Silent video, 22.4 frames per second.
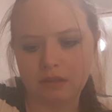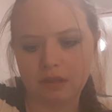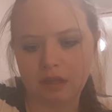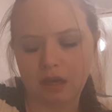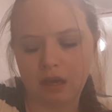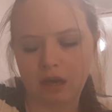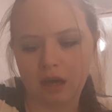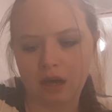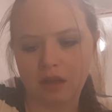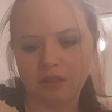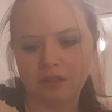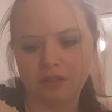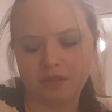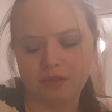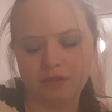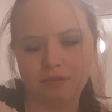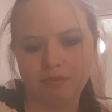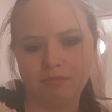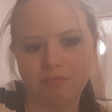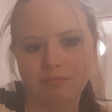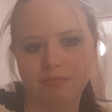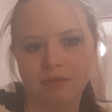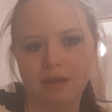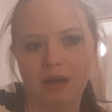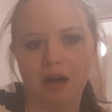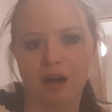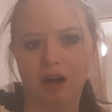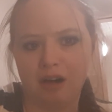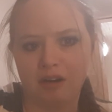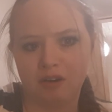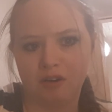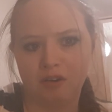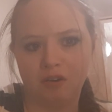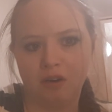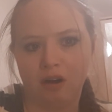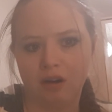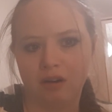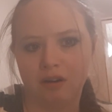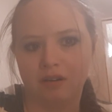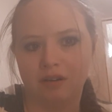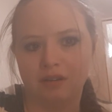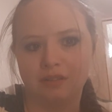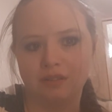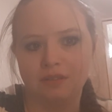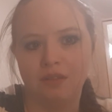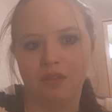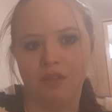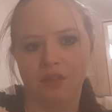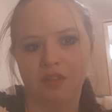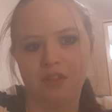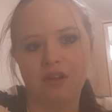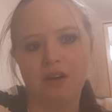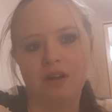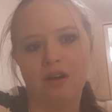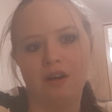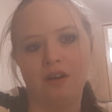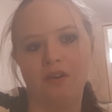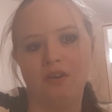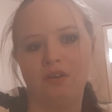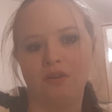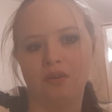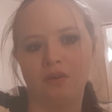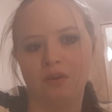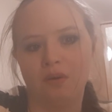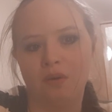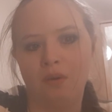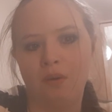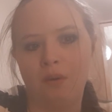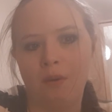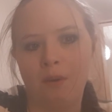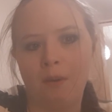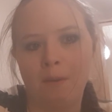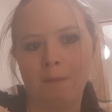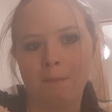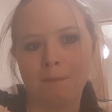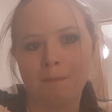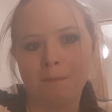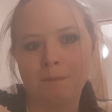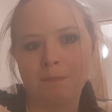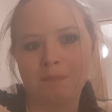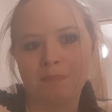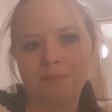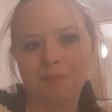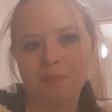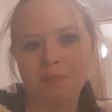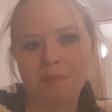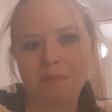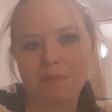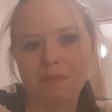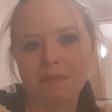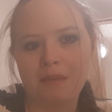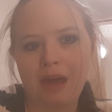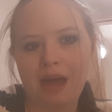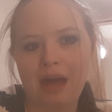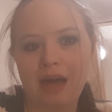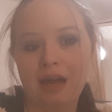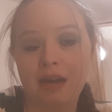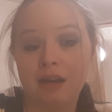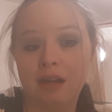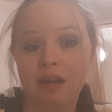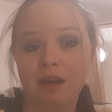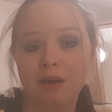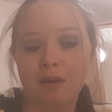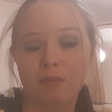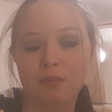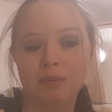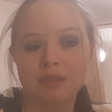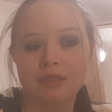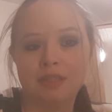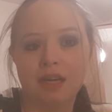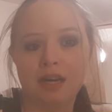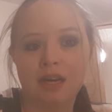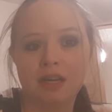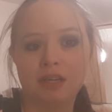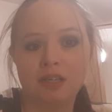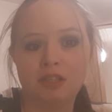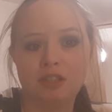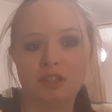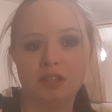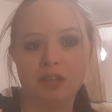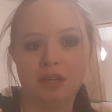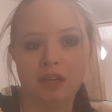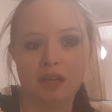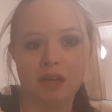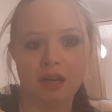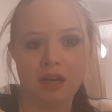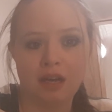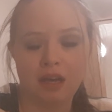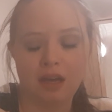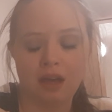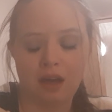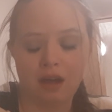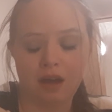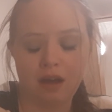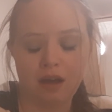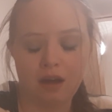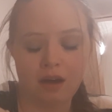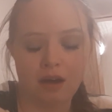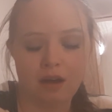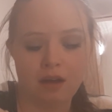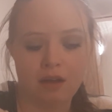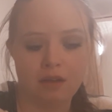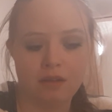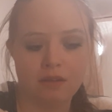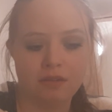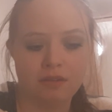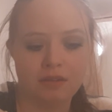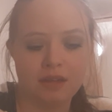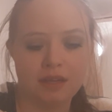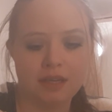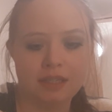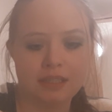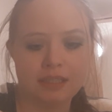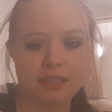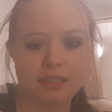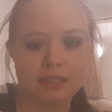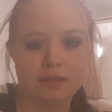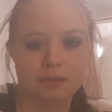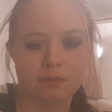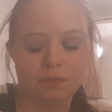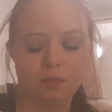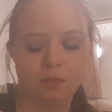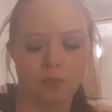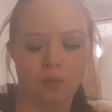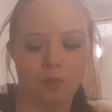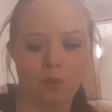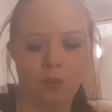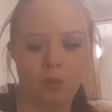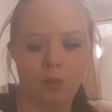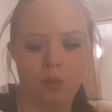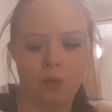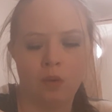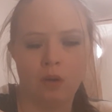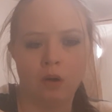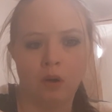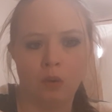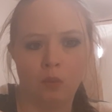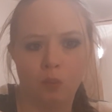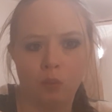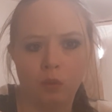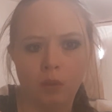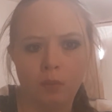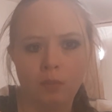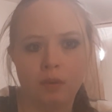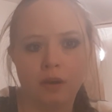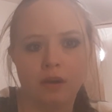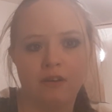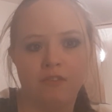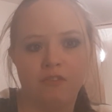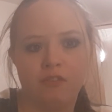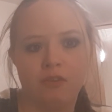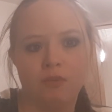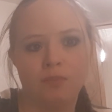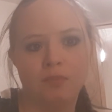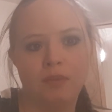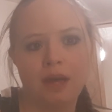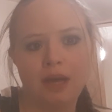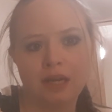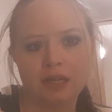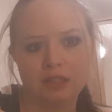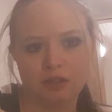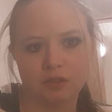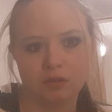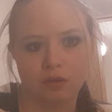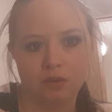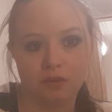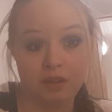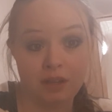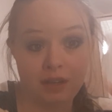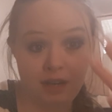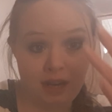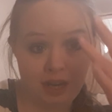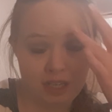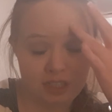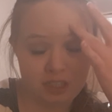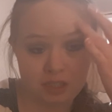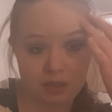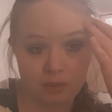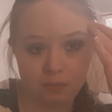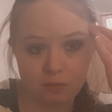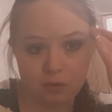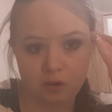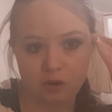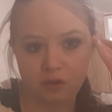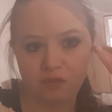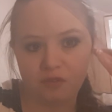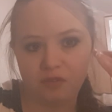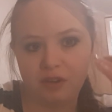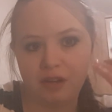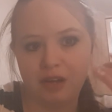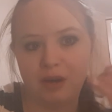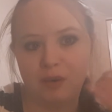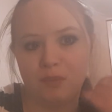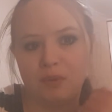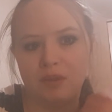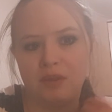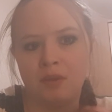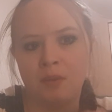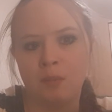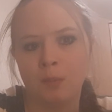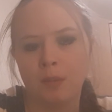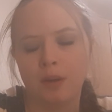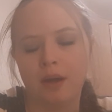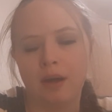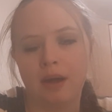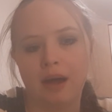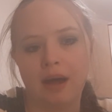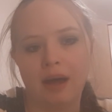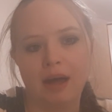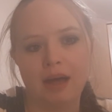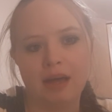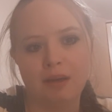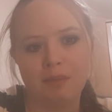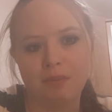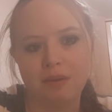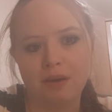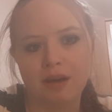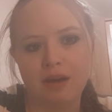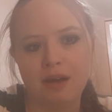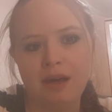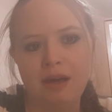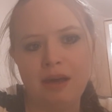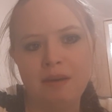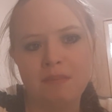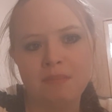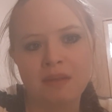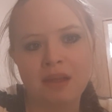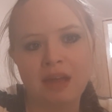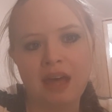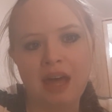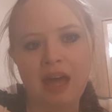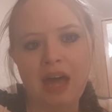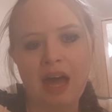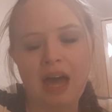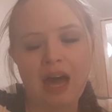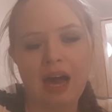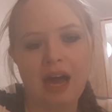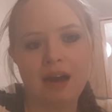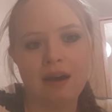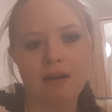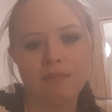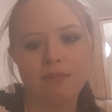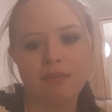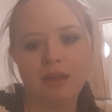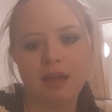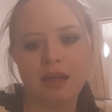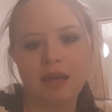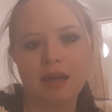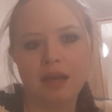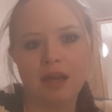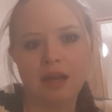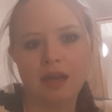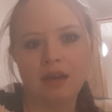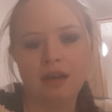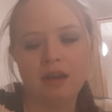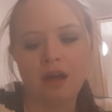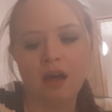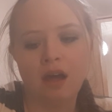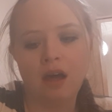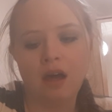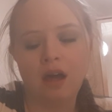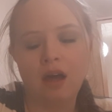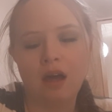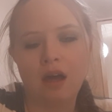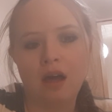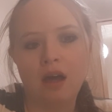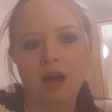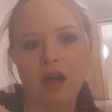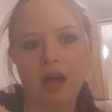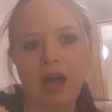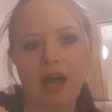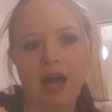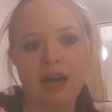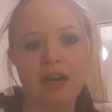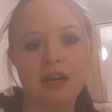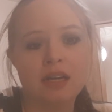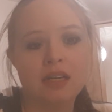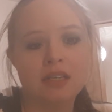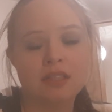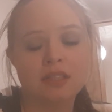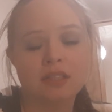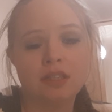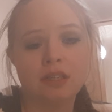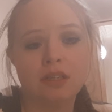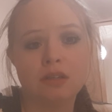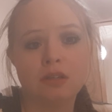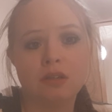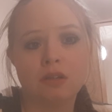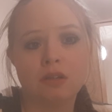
uh, I had a knock on the door and it was actually uh, this woman from next door. They'd actually moved in with a baby, and I'm thinking, and as